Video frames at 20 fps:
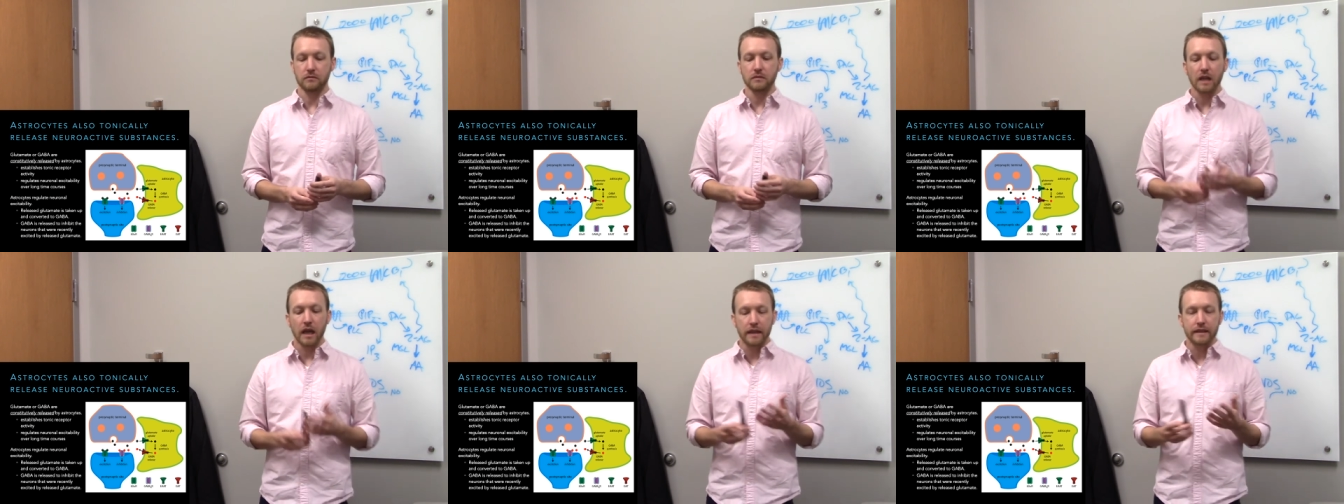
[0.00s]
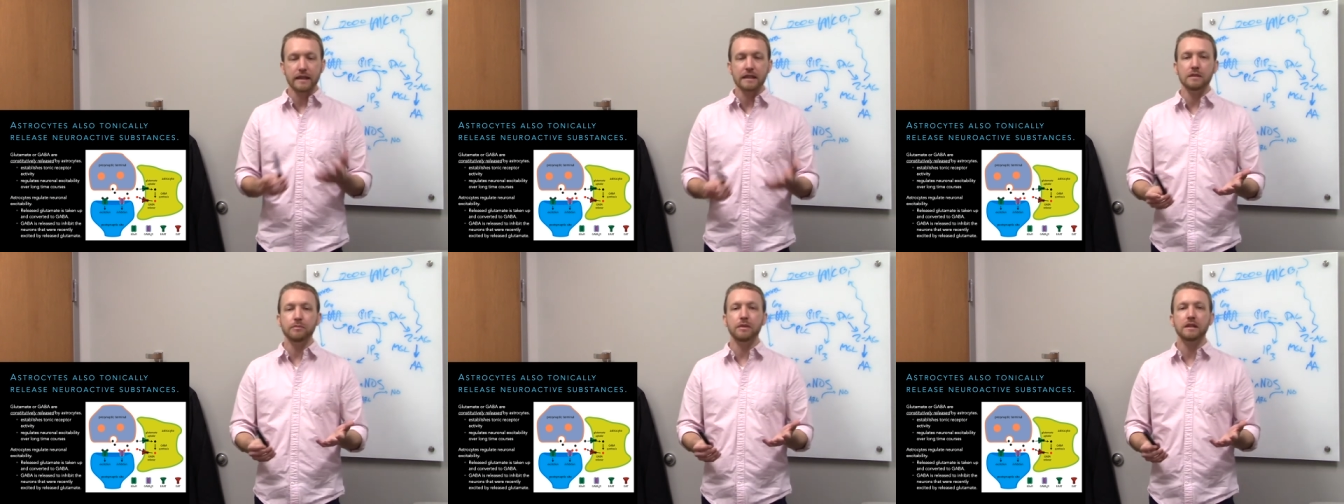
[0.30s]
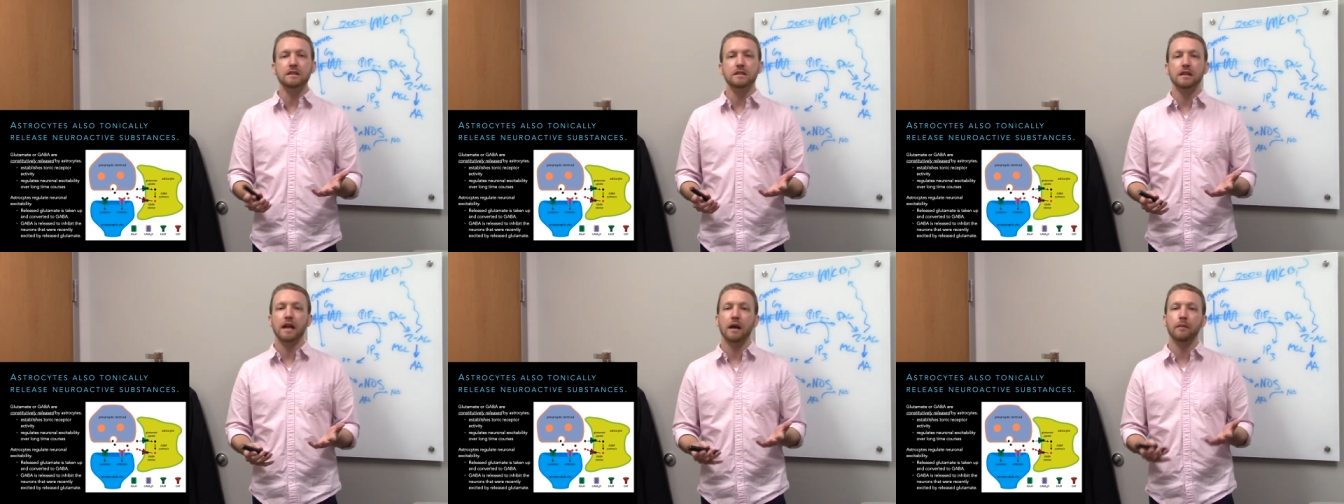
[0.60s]
And that
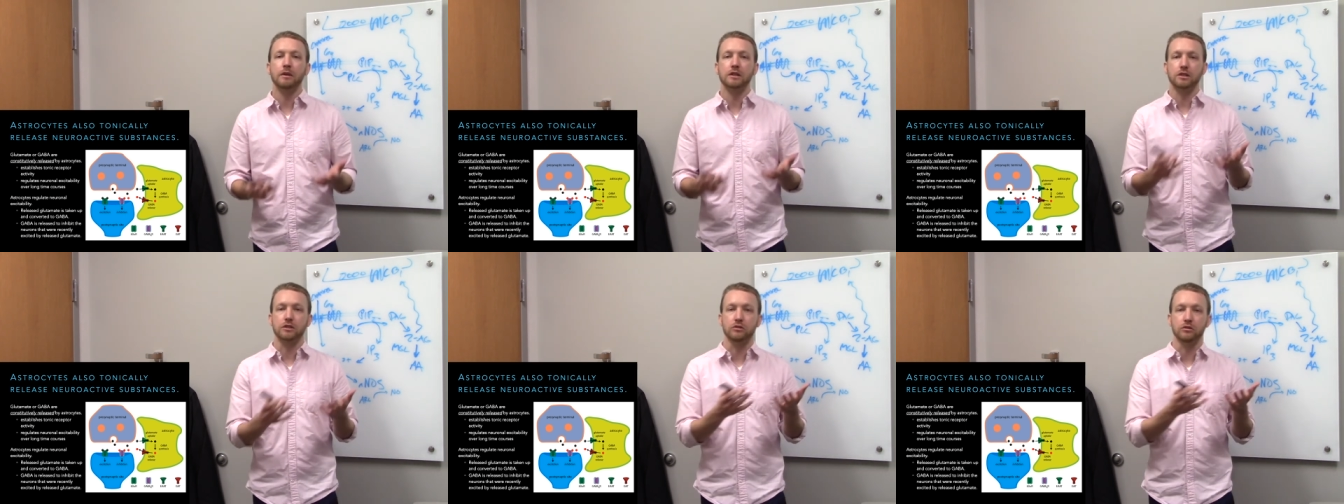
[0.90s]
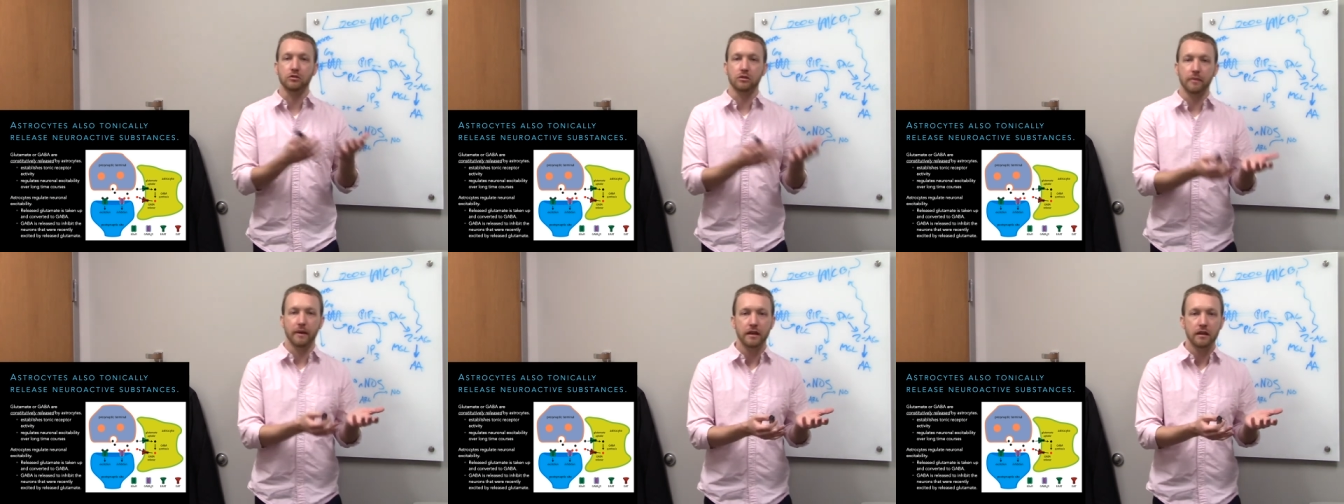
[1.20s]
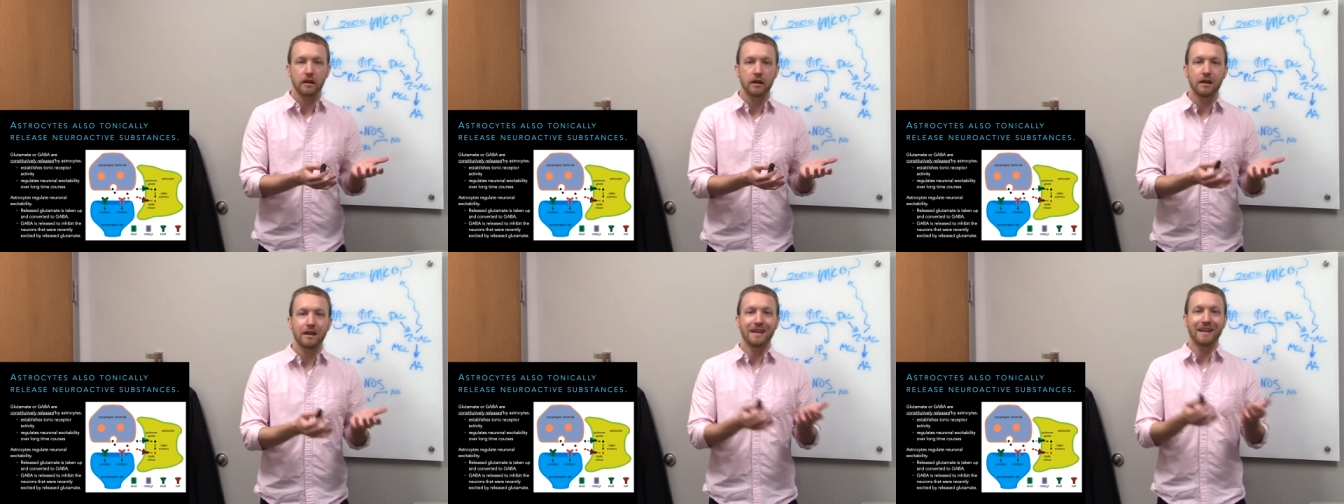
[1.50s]
depends on how much glutamate
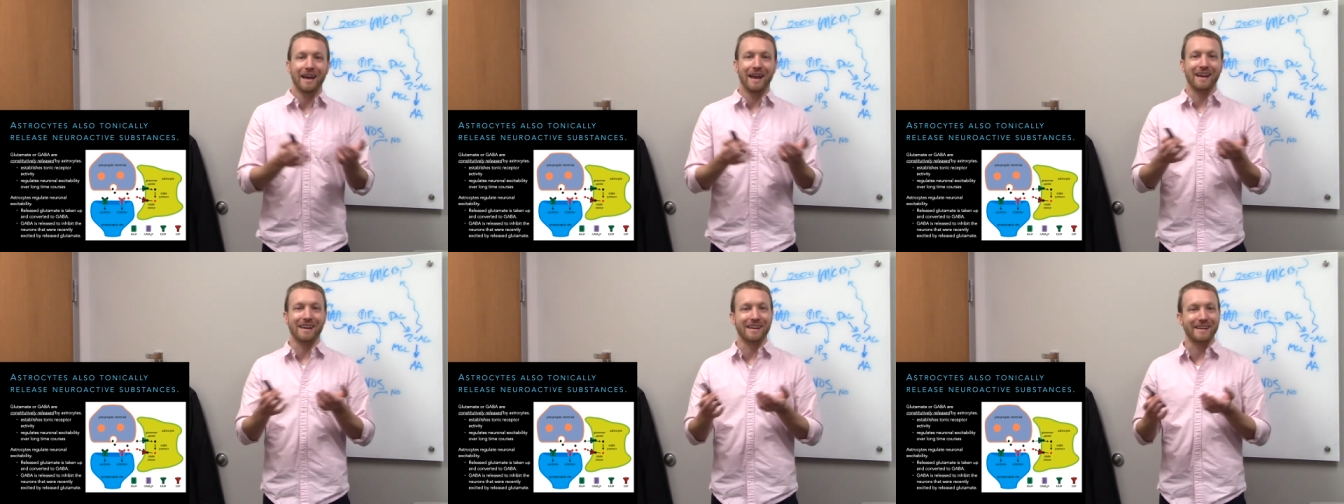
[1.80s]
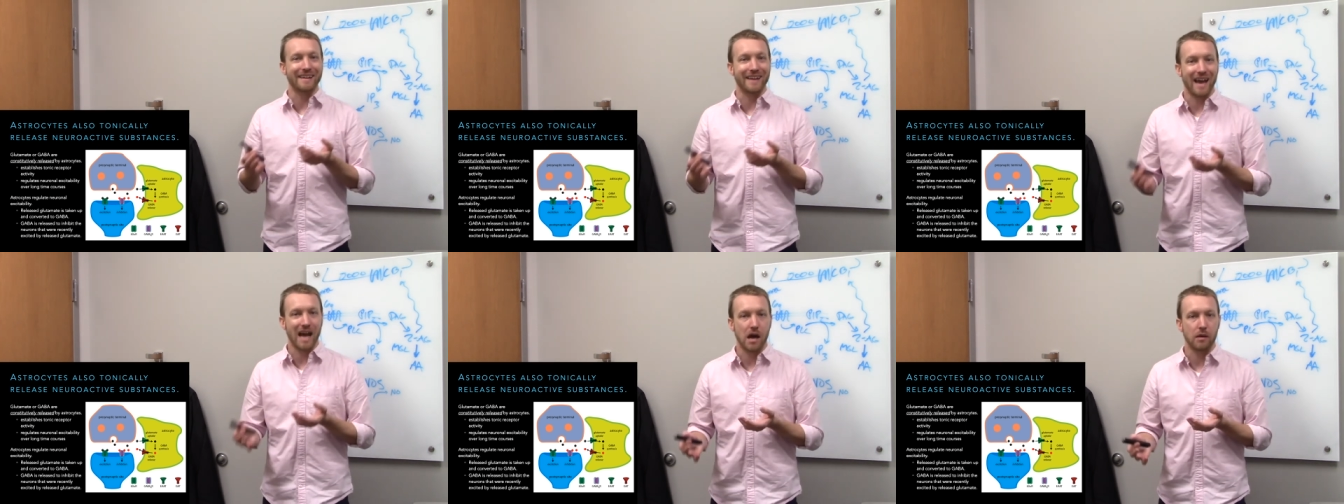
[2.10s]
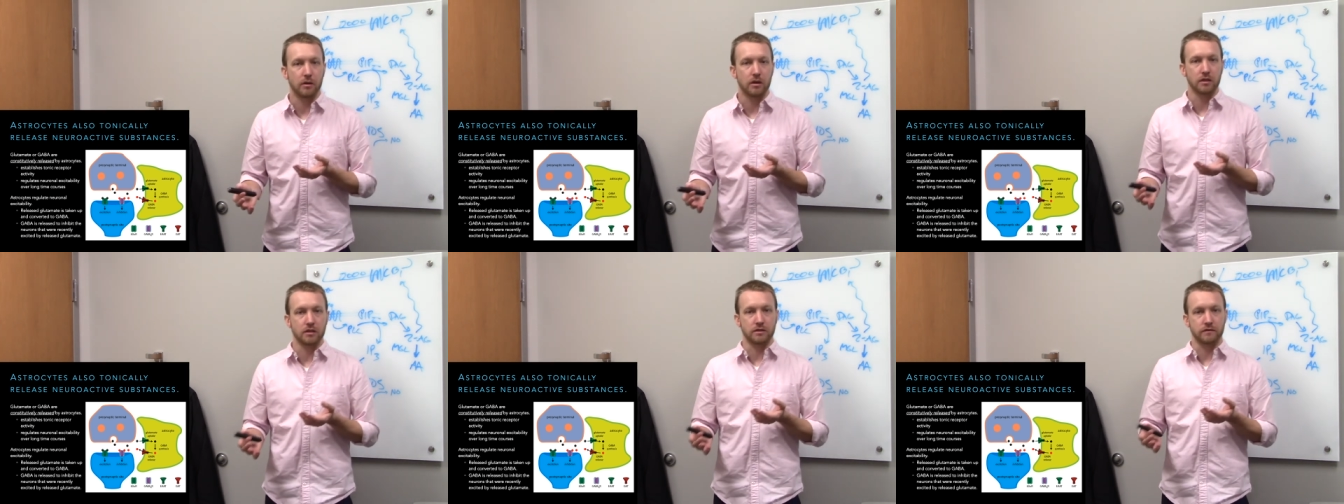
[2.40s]
and
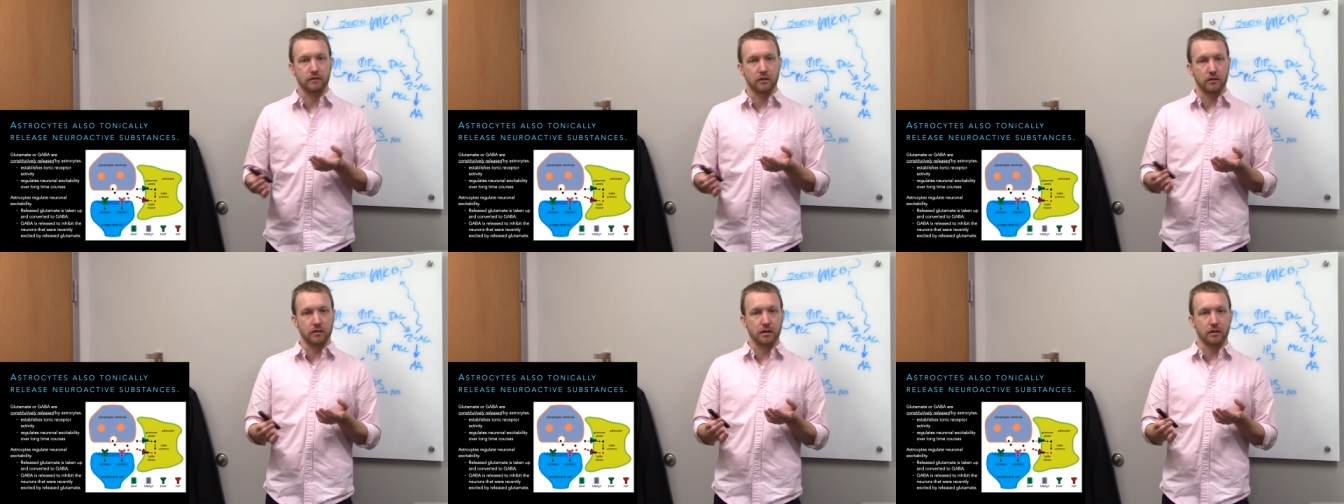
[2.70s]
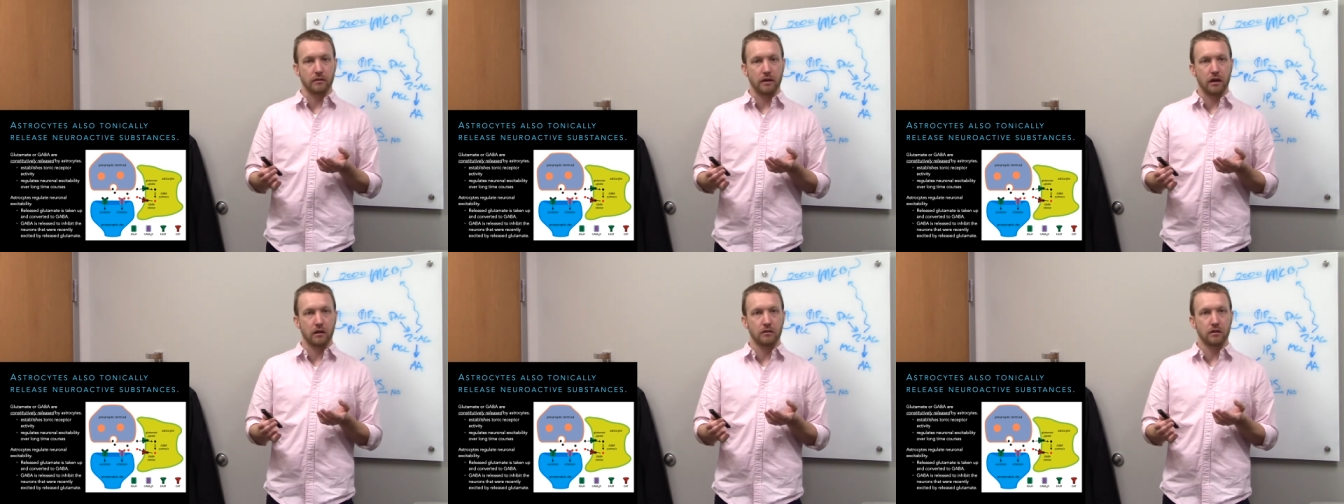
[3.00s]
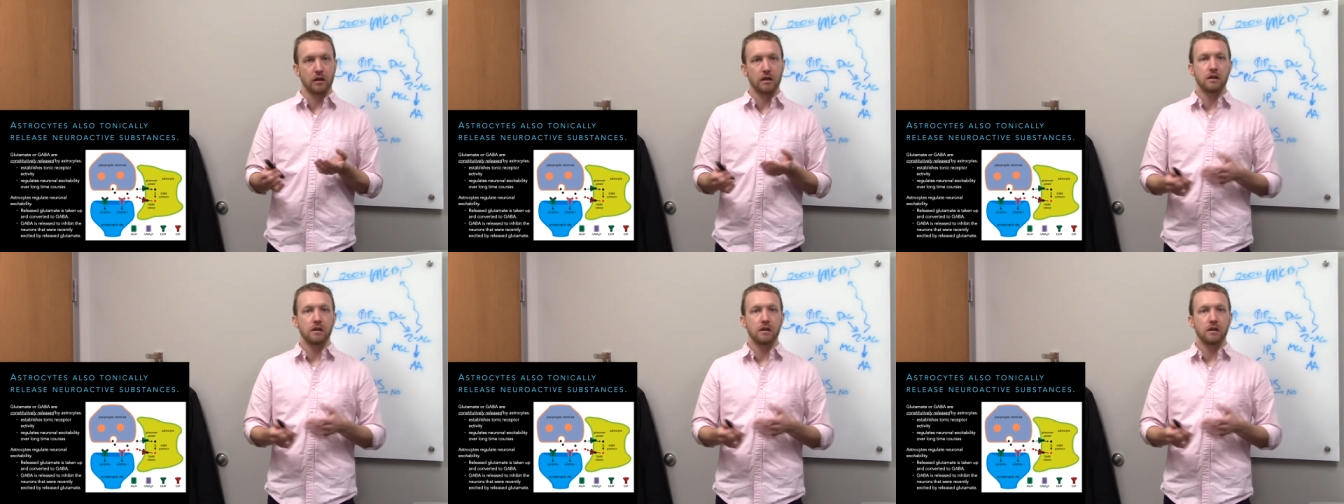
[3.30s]
GABA is floating around.